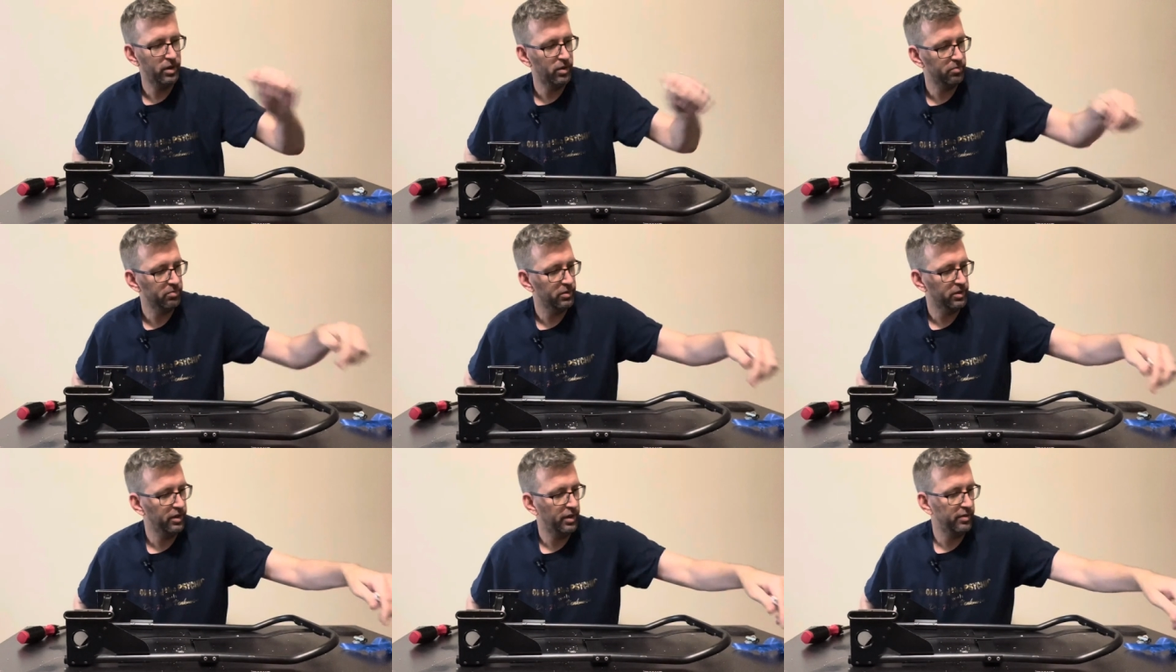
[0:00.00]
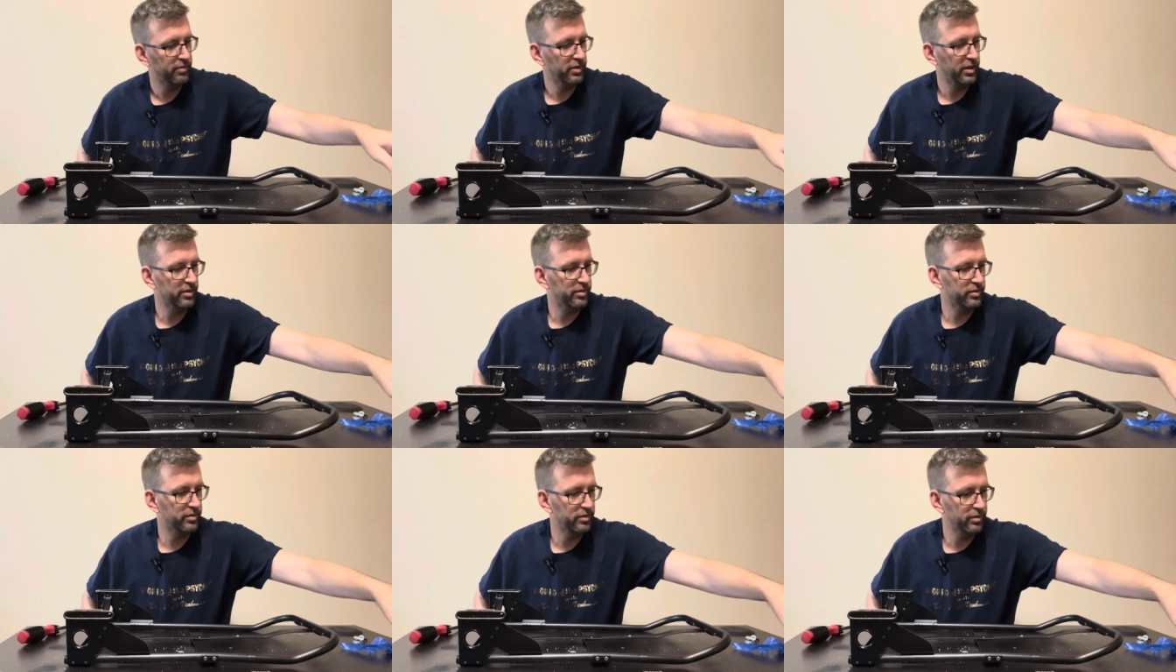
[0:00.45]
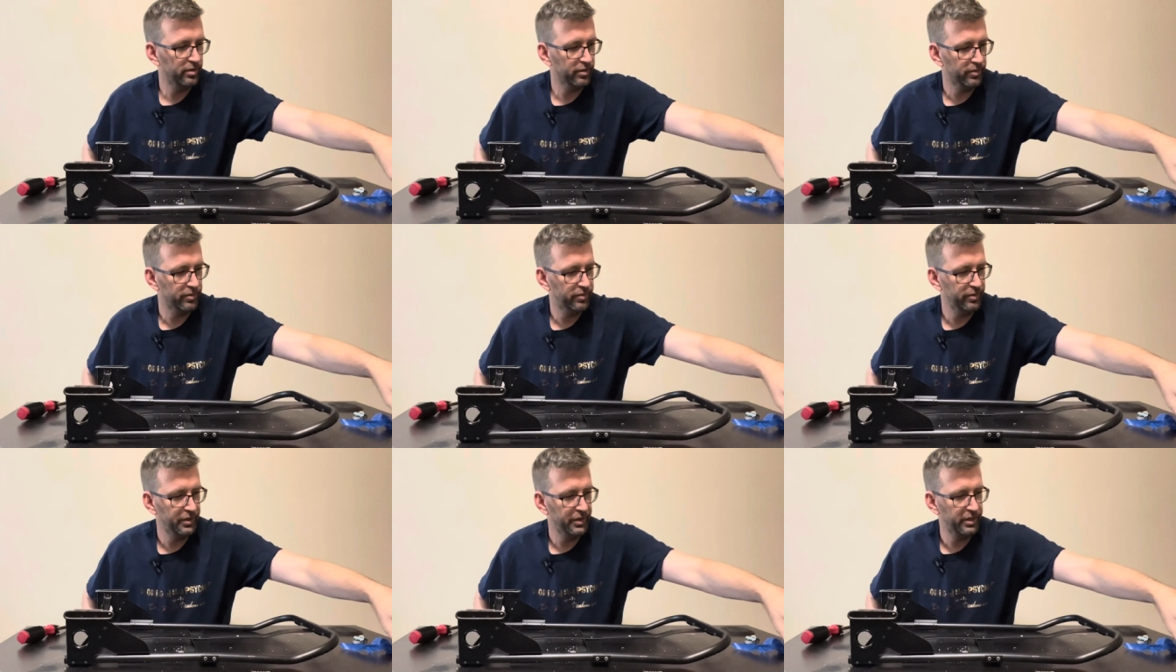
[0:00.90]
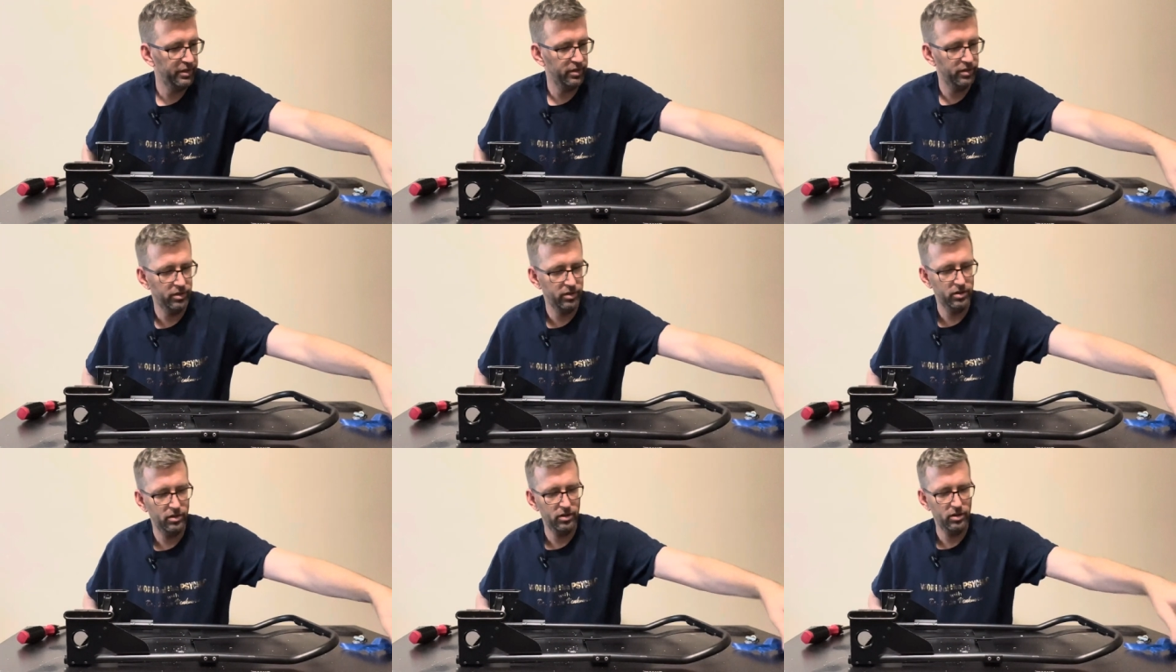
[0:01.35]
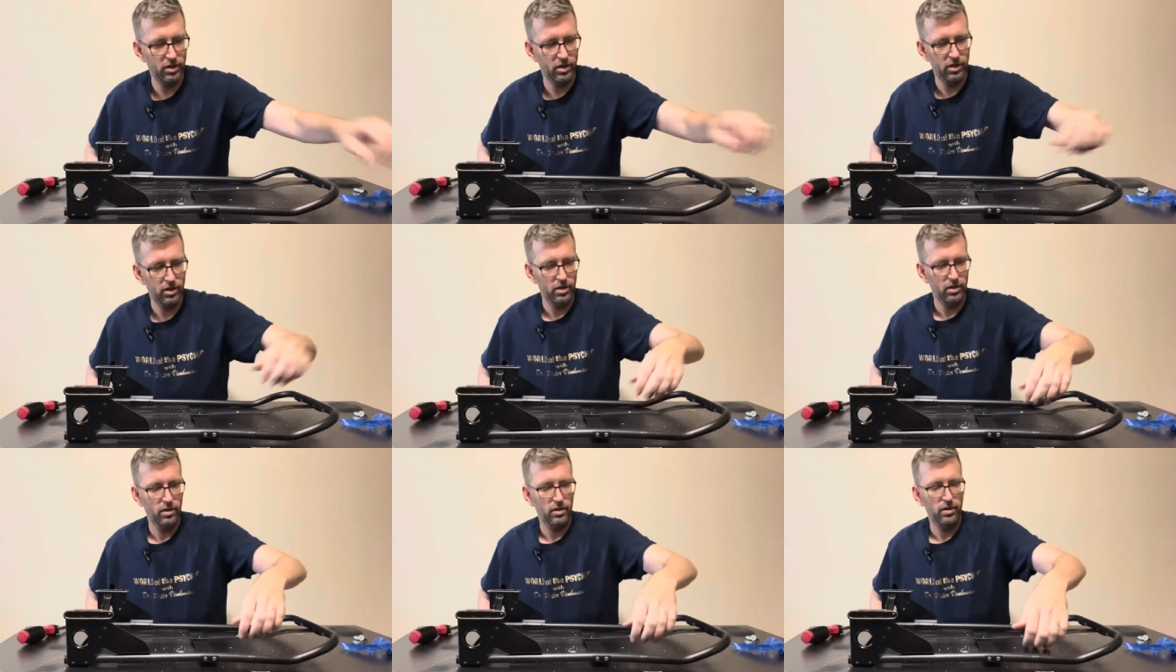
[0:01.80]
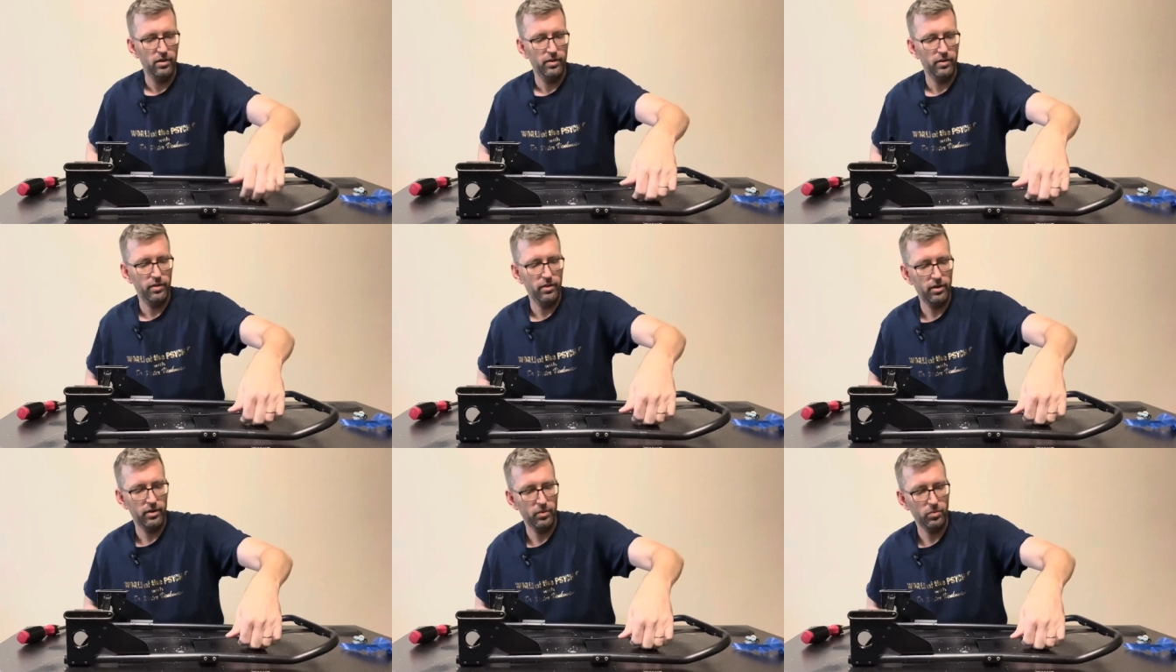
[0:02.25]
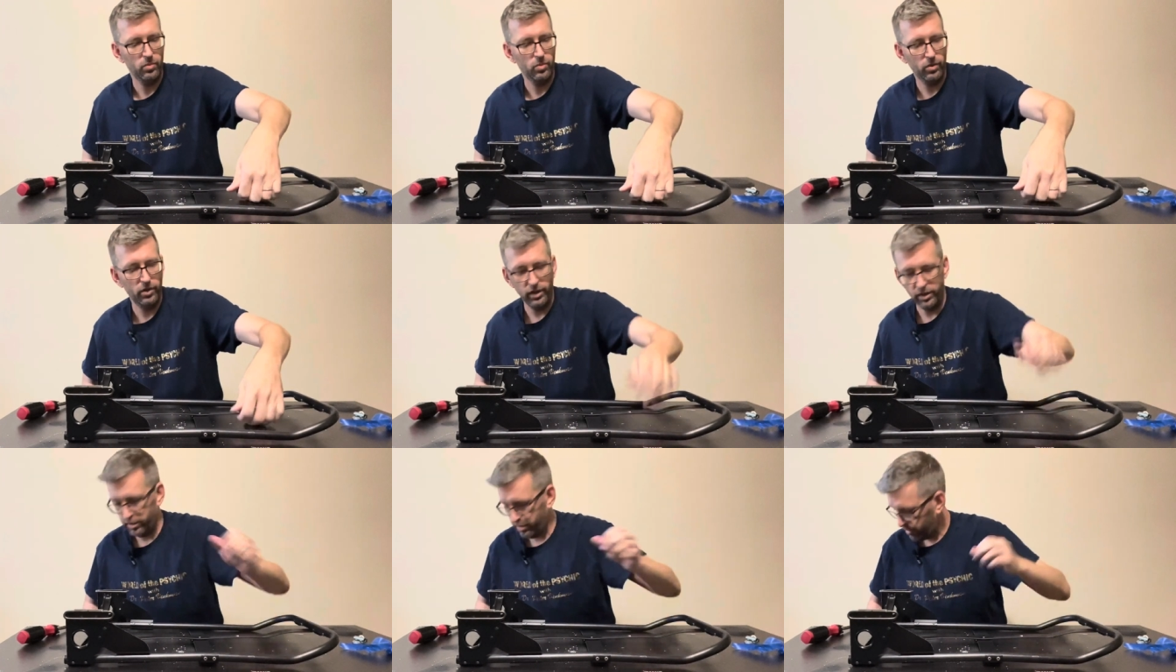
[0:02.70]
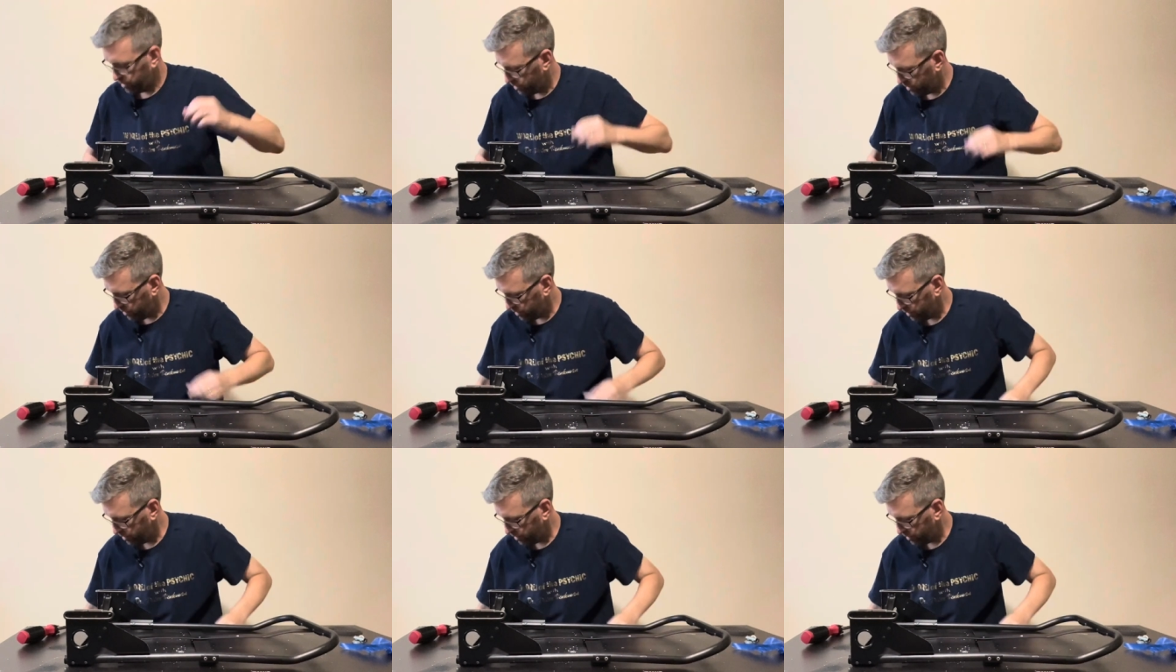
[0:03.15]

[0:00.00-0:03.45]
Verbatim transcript: going to have that snug fit that I want.